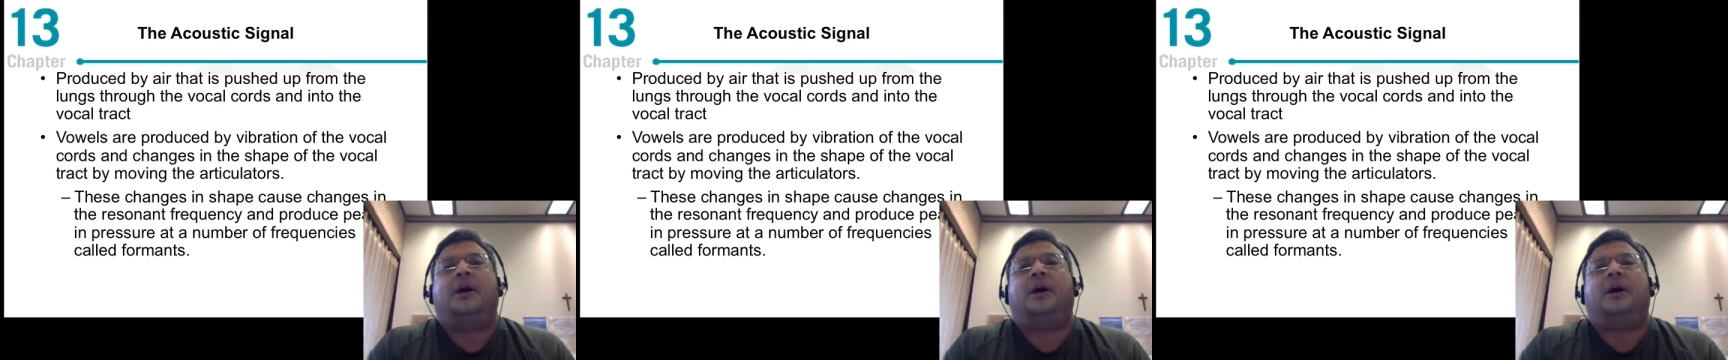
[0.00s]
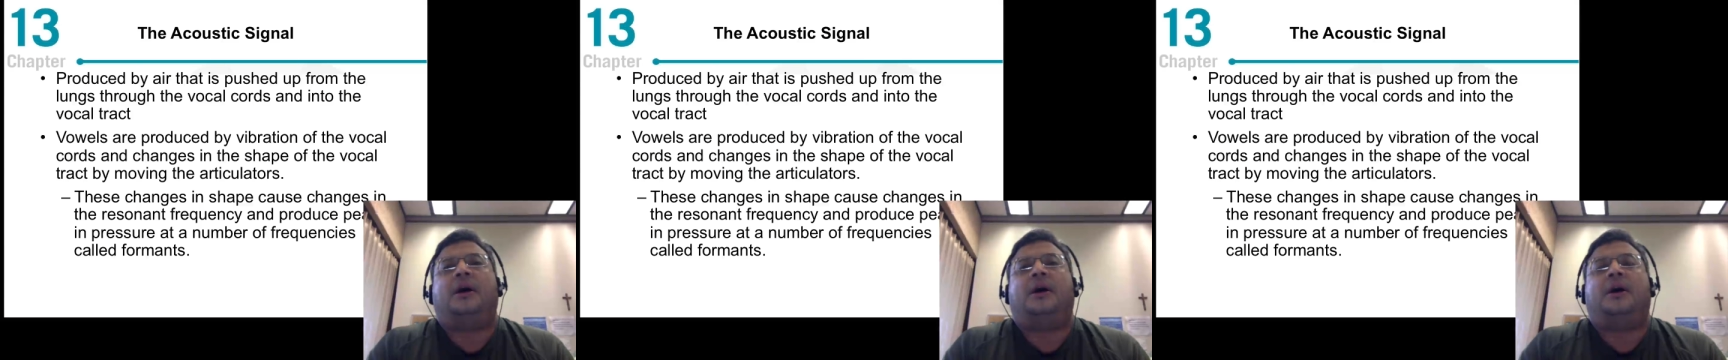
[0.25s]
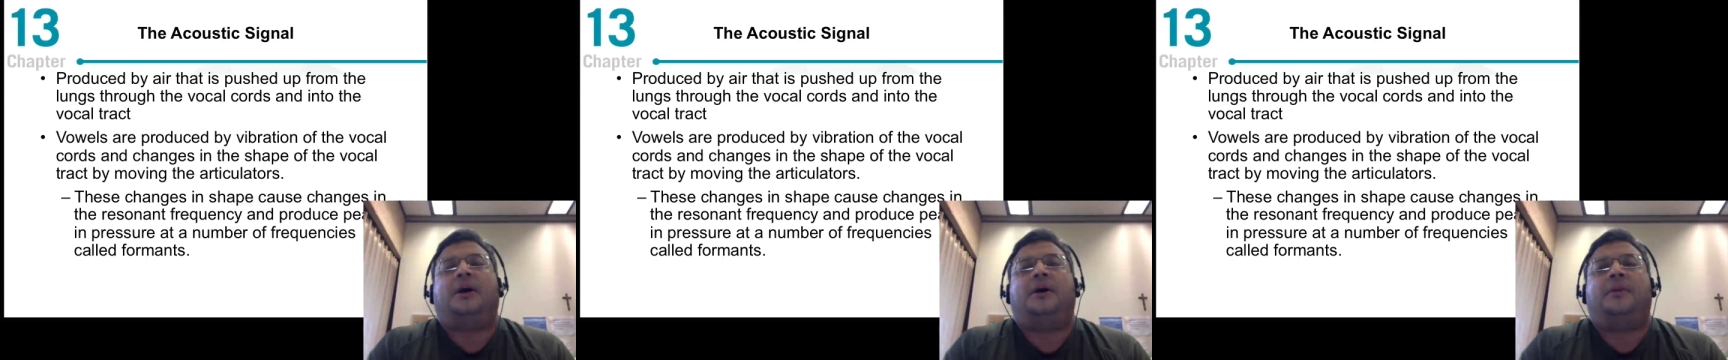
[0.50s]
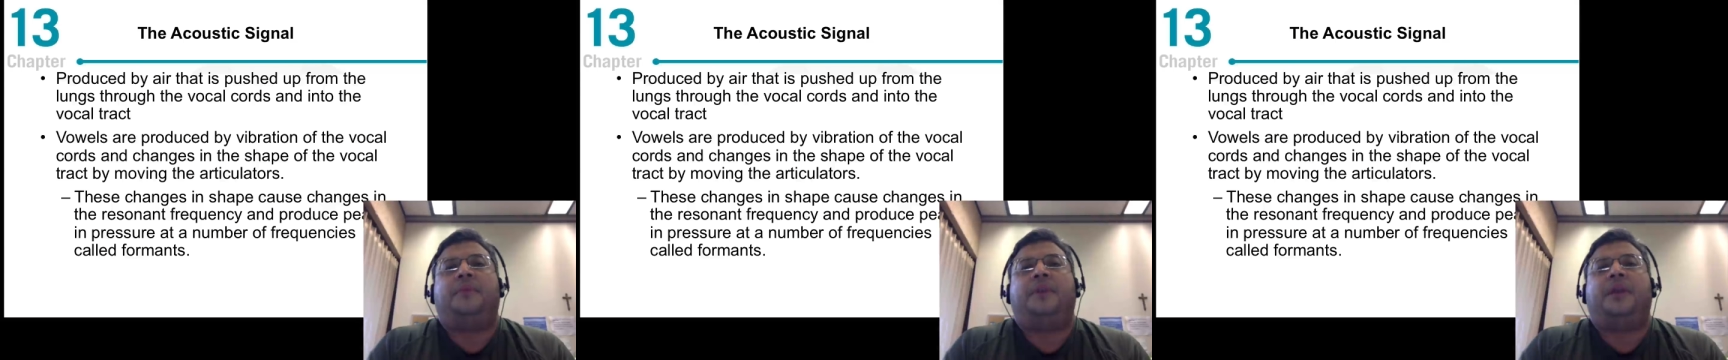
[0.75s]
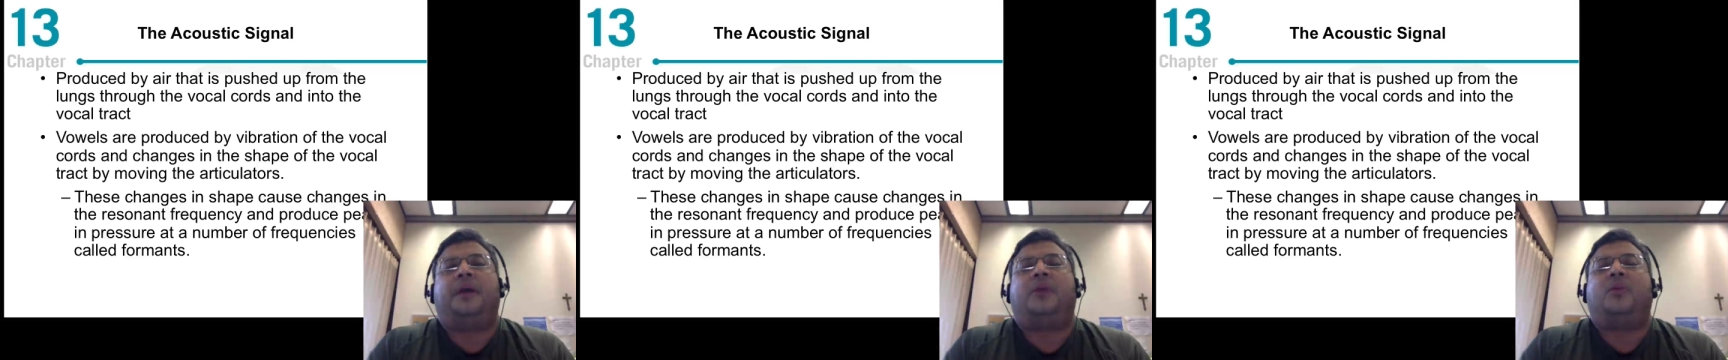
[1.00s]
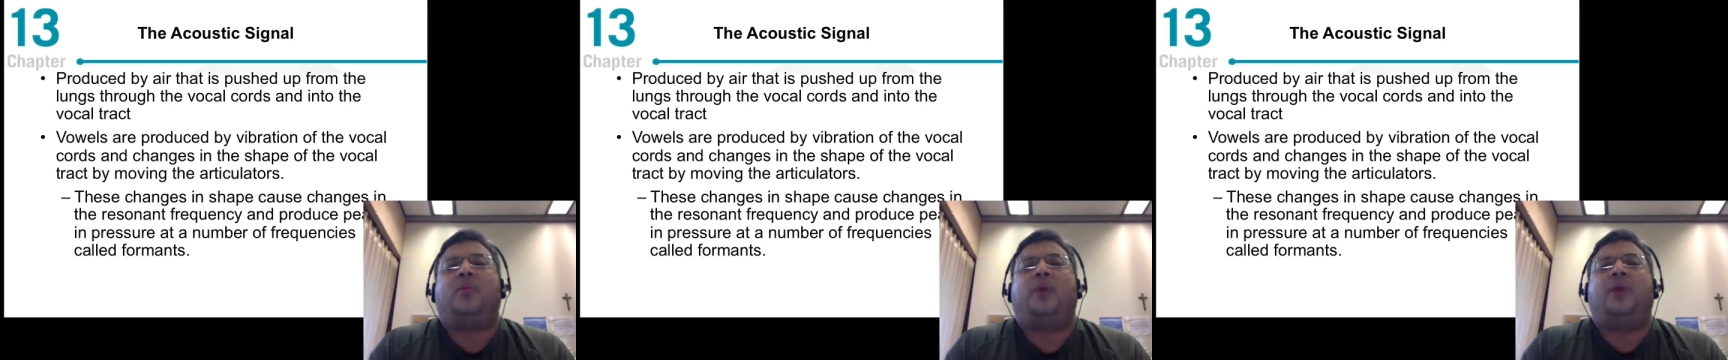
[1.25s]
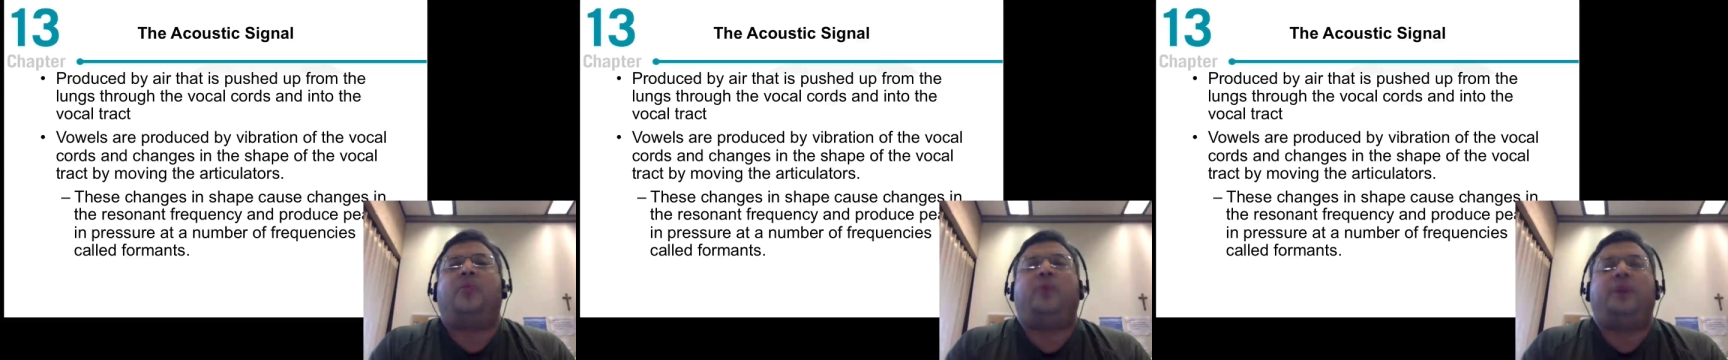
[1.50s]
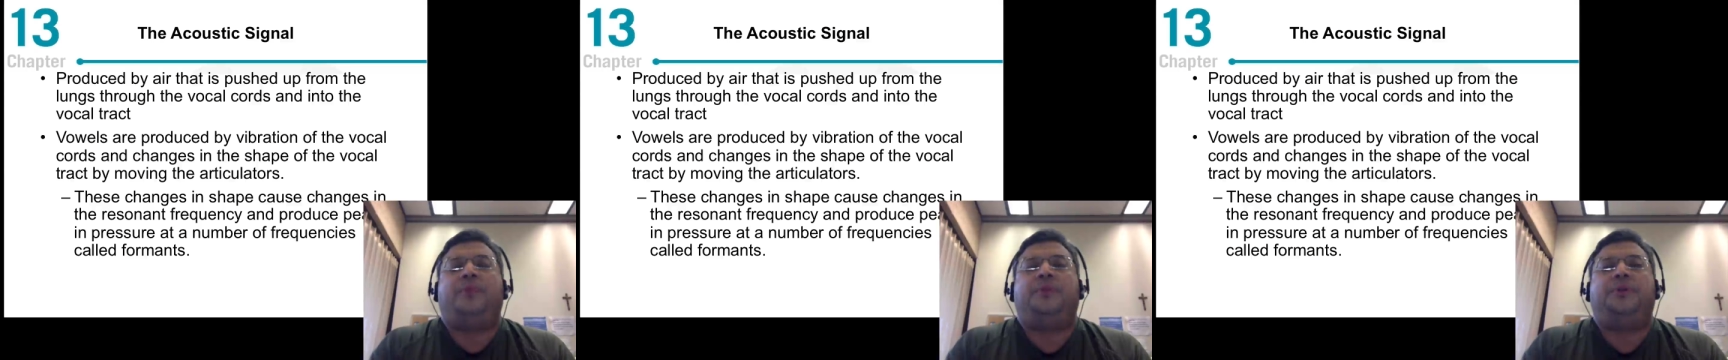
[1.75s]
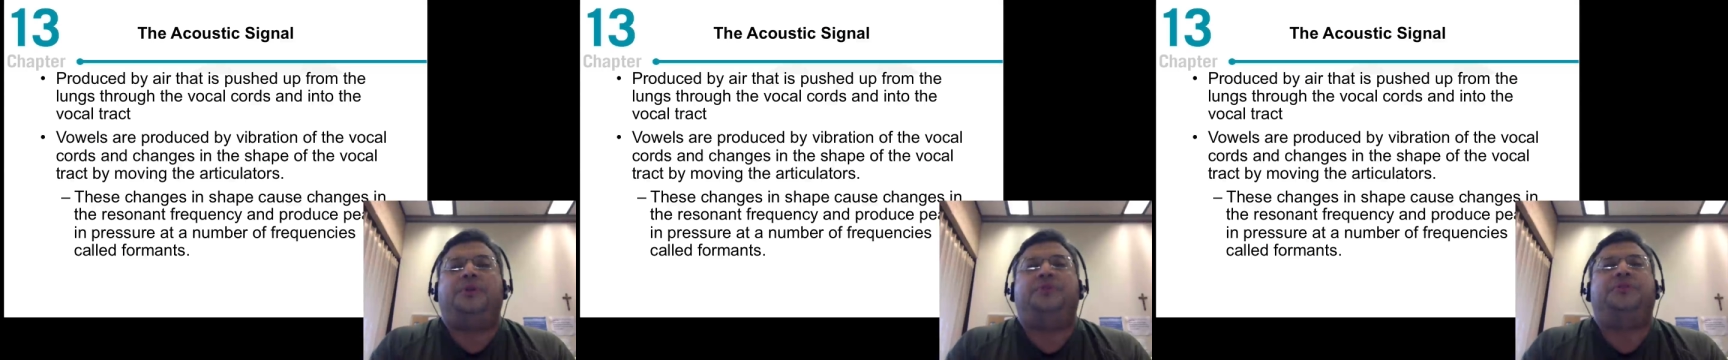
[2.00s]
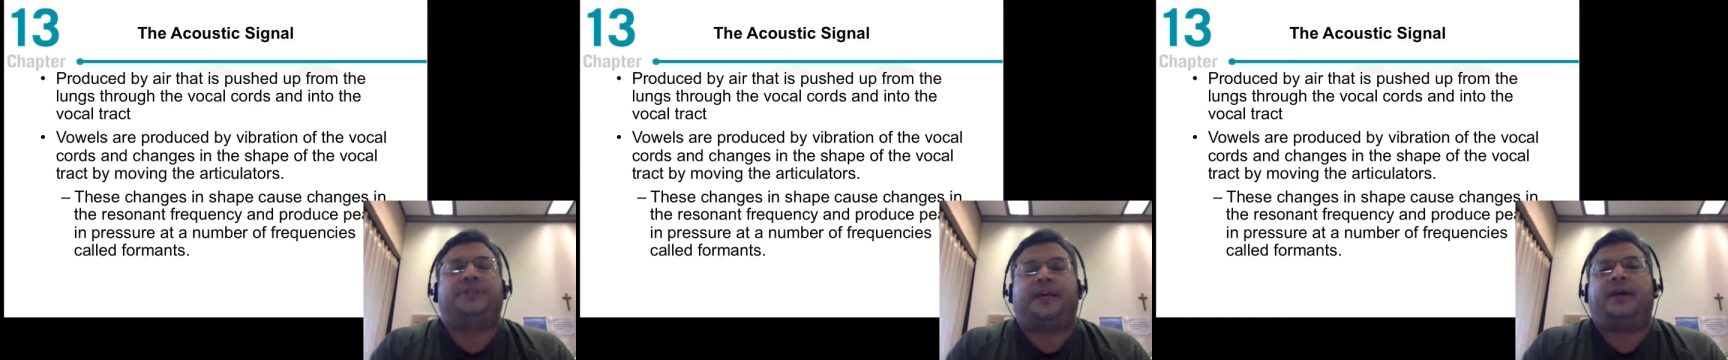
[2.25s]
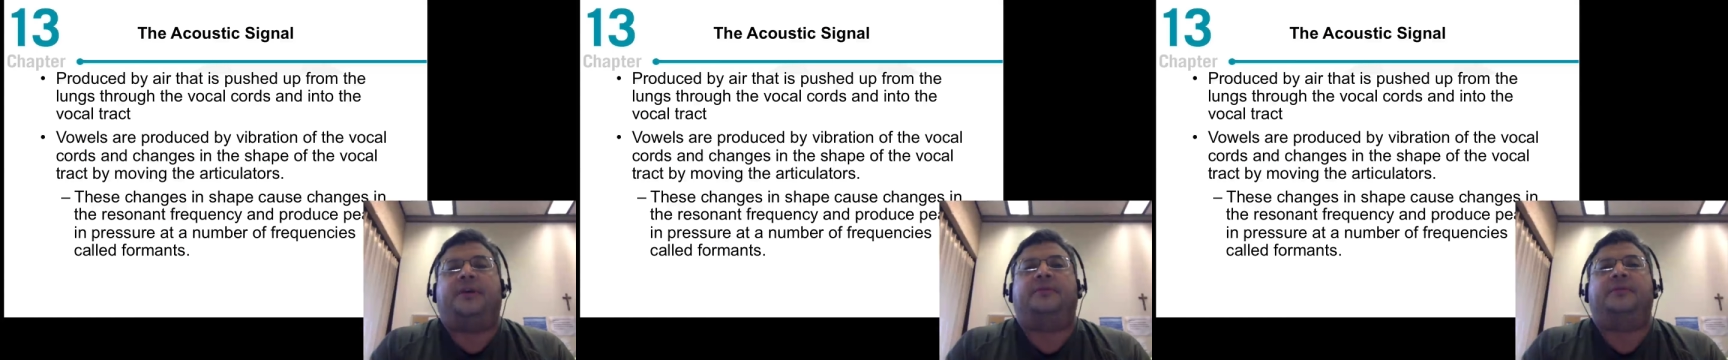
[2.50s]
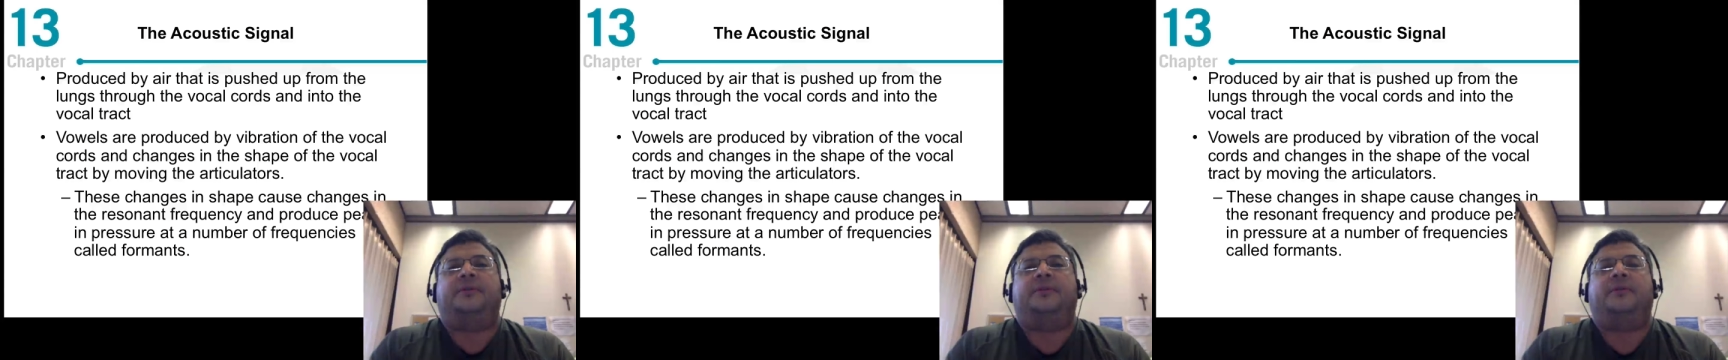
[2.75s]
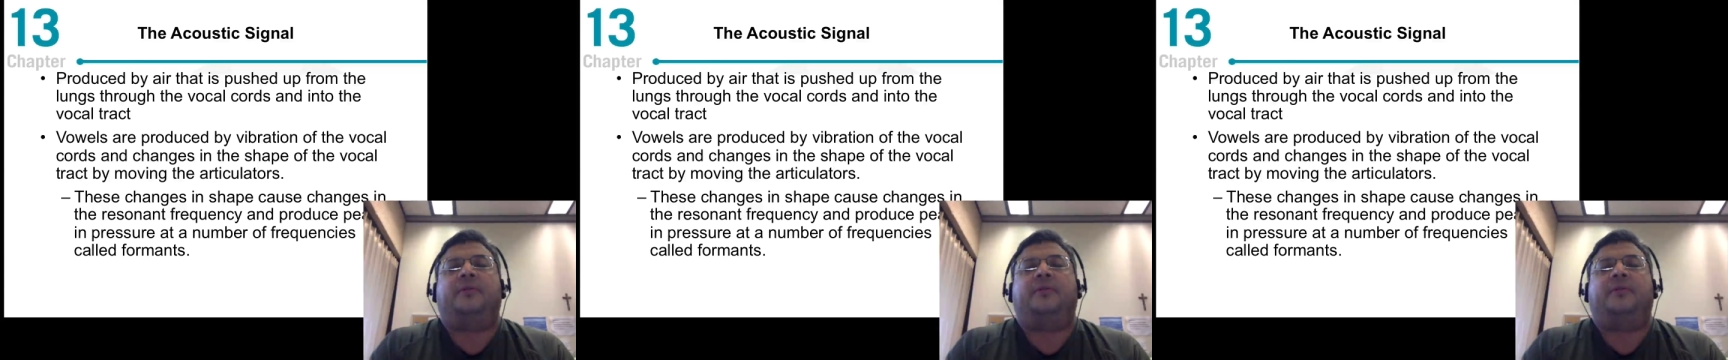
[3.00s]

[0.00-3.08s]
Now, the way we produce sound,